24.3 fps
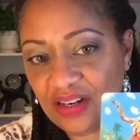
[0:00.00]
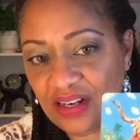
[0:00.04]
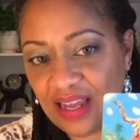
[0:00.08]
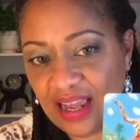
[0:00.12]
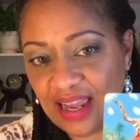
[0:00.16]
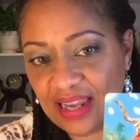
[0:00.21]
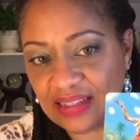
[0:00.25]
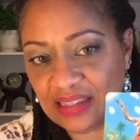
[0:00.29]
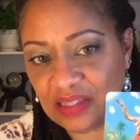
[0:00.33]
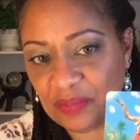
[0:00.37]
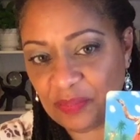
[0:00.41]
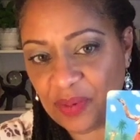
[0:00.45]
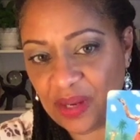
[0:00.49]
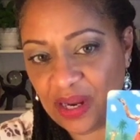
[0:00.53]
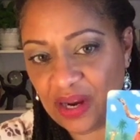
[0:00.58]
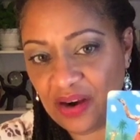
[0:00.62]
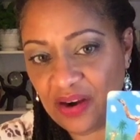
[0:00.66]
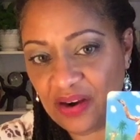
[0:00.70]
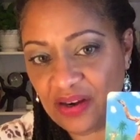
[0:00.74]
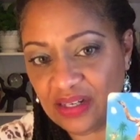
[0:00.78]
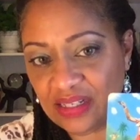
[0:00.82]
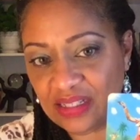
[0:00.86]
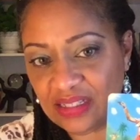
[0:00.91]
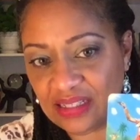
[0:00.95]
like, the
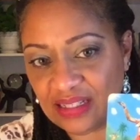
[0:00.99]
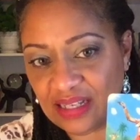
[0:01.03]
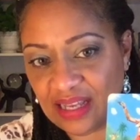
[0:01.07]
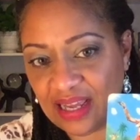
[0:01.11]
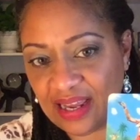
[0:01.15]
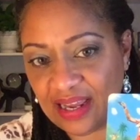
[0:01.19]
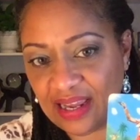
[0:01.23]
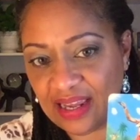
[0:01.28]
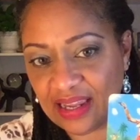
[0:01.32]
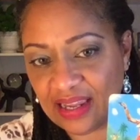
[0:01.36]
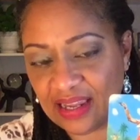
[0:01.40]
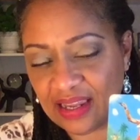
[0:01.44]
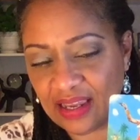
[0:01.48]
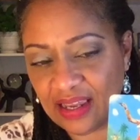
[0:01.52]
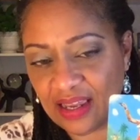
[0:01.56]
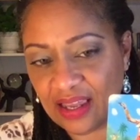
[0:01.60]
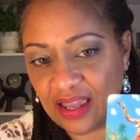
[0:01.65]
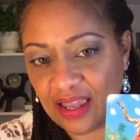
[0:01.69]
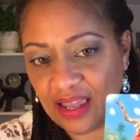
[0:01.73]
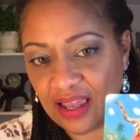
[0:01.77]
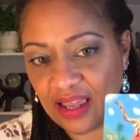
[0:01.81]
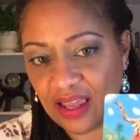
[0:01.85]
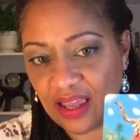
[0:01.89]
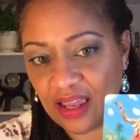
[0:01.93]
parent is like,
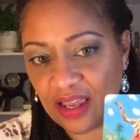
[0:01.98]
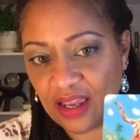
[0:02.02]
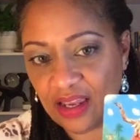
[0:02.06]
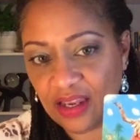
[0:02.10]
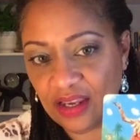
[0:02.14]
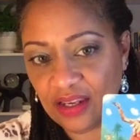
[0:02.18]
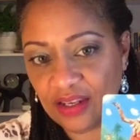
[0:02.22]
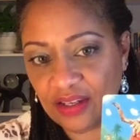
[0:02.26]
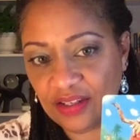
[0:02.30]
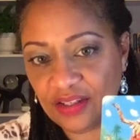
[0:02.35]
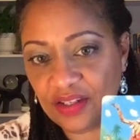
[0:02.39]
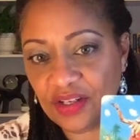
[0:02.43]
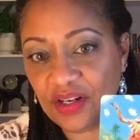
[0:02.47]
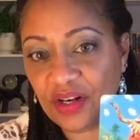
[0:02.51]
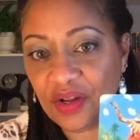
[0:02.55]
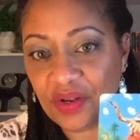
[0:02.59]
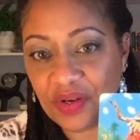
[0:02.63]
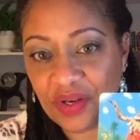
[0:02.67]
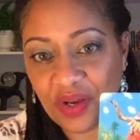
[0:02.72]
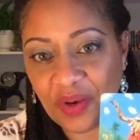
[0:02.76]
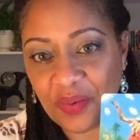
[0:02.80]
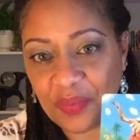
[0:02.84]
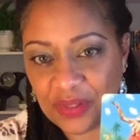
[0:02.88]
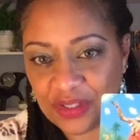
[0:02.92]
you don't
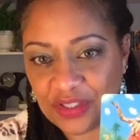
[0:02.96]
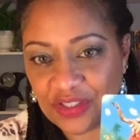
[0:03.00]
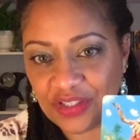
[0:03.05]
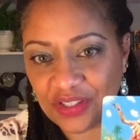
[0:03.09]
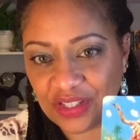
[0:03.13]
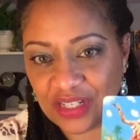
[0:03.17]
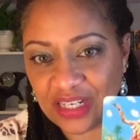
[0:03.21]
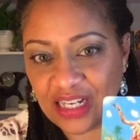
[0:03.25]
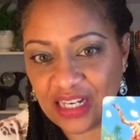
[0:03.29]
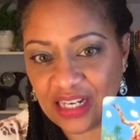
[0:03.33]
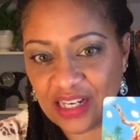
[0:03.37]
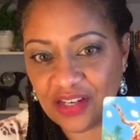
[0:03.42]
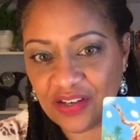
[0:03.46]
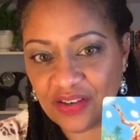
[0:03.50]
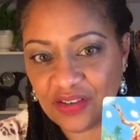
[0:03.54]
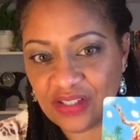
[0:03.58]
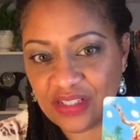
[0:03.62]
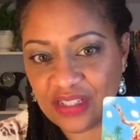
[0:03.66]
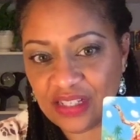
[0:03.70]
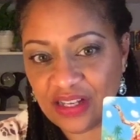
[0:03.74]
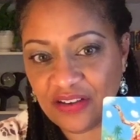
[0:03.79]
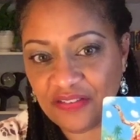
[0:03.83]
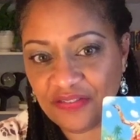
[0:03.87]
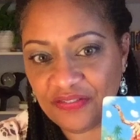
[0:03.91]
know what you're getting
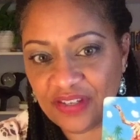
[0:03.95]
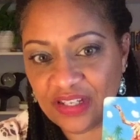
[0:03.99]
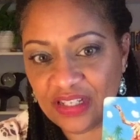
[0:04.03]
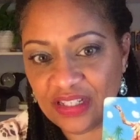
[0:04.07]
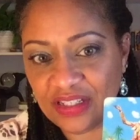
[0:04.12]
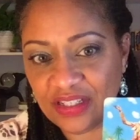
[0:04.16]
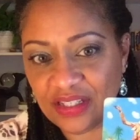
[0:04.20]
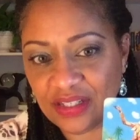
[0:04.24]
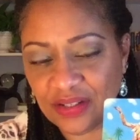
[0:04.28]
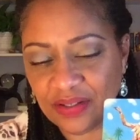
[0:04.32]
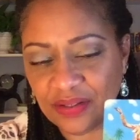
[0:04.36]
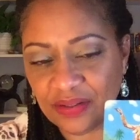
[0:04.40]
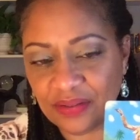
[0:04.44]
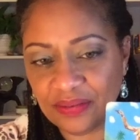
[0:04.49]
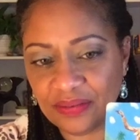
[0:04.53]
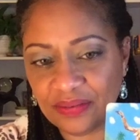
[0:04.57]
yourself into.